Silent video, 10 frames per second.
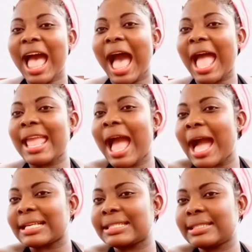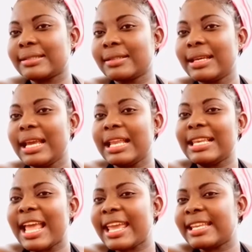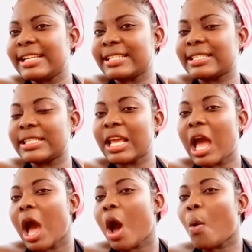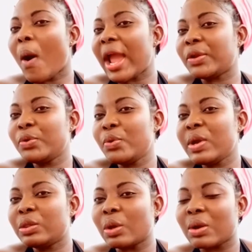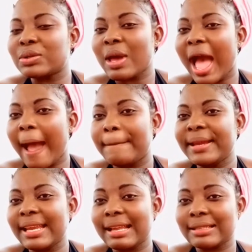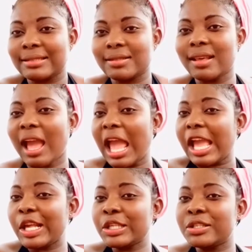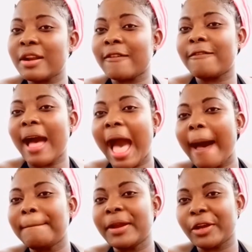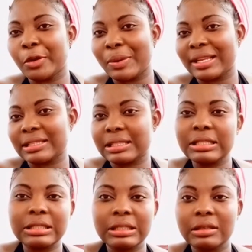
I ask, ladies, why do we talk to our peers instead of our parents?